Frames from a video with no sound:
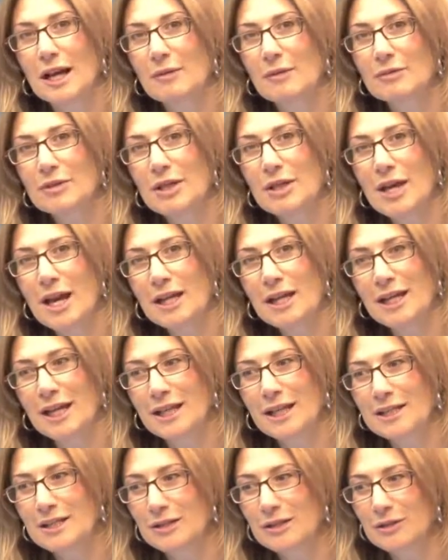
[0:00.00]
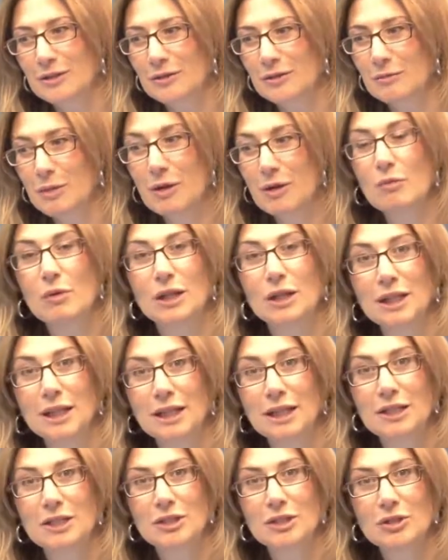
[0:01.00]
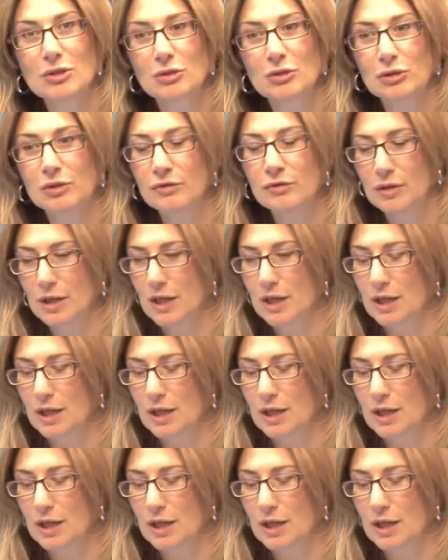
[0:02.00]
So they need to be willing to sort of